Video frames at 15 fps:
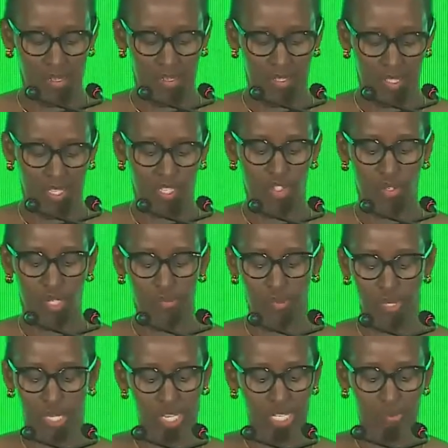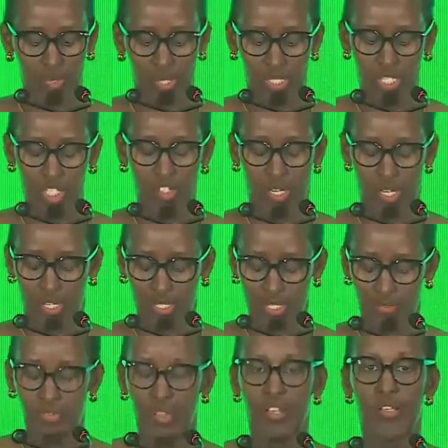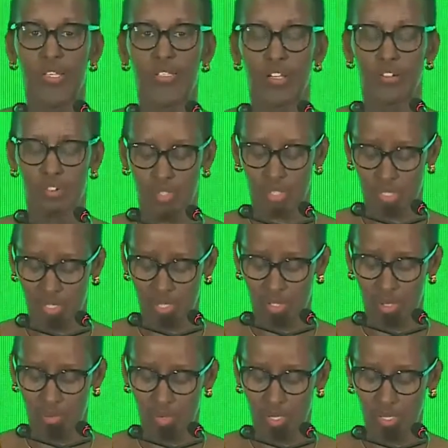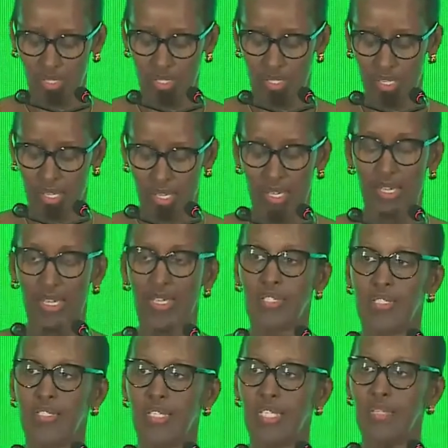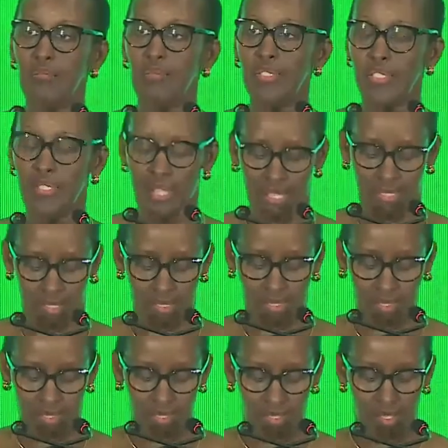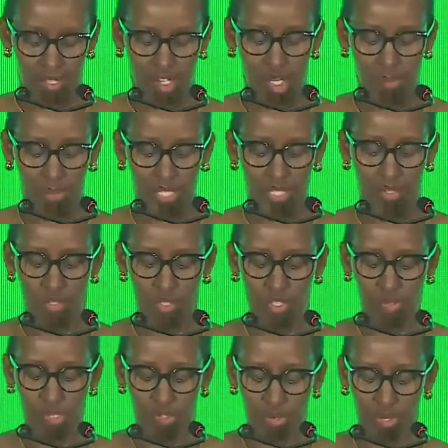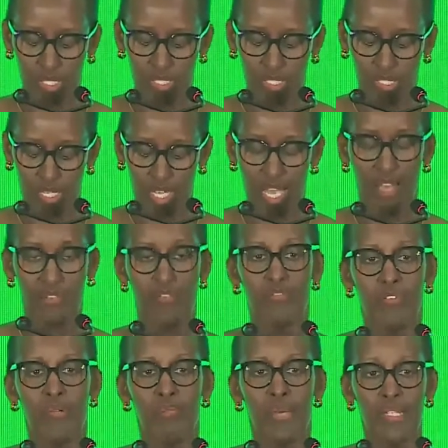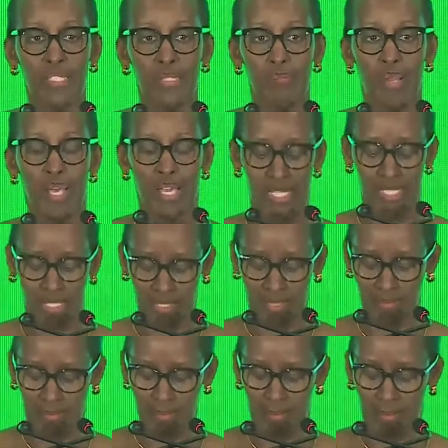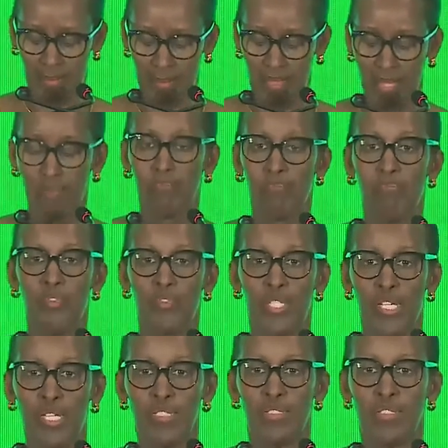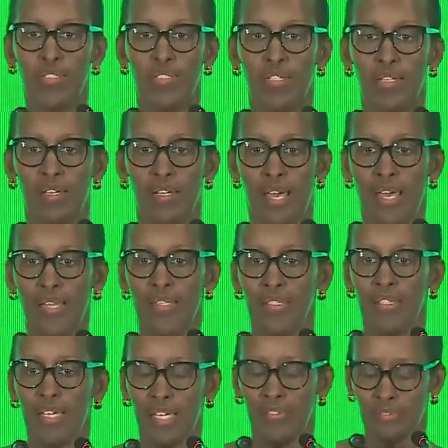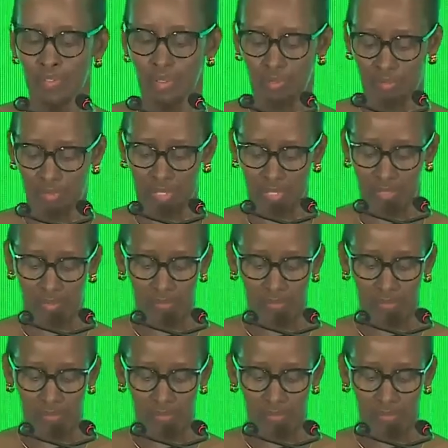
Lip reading: sexual exploitation, and violence across the world, it seems that obstacles to equality have multiplied, mutated, and evolved.